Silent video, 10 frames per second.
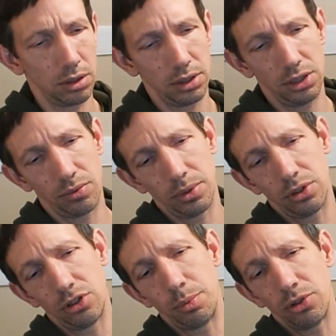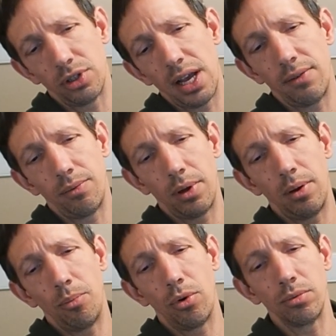these ones are supposed to
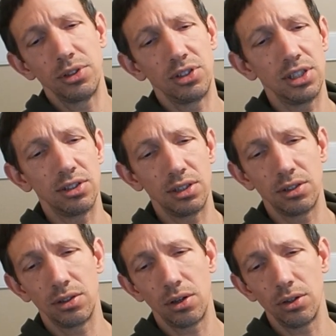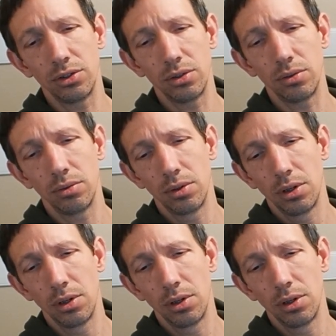have more resistance also